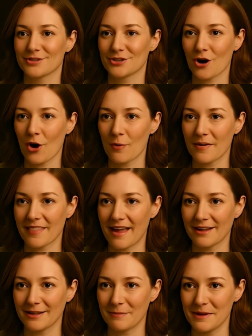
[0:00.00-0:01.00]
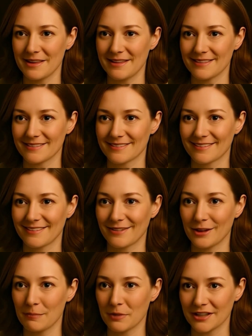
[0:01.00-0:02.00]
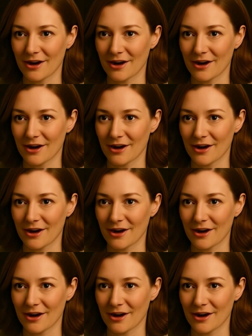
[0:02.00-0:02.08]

Start with LNPs, the lipid